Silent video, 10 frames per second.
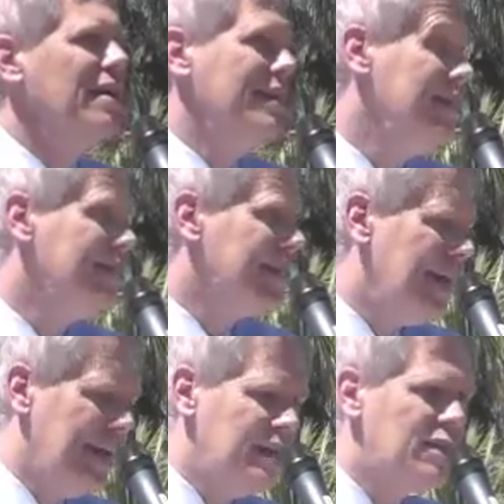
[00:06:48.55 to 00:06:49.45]
in this
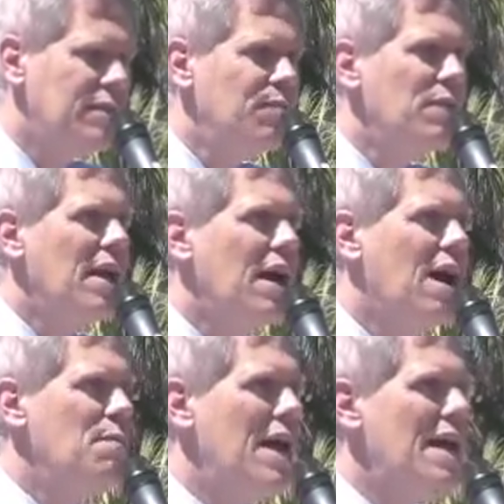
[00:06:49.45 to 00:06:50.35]
case,
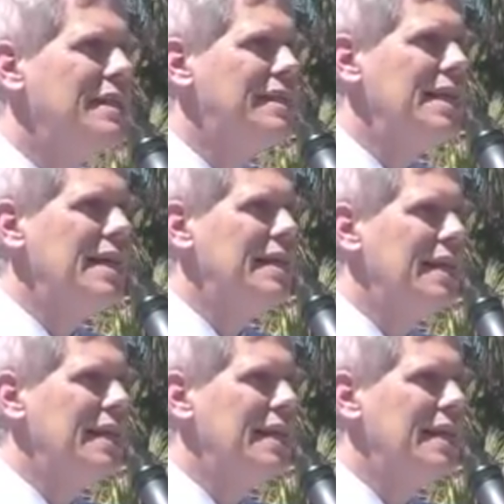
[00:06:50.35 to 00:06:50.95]
had said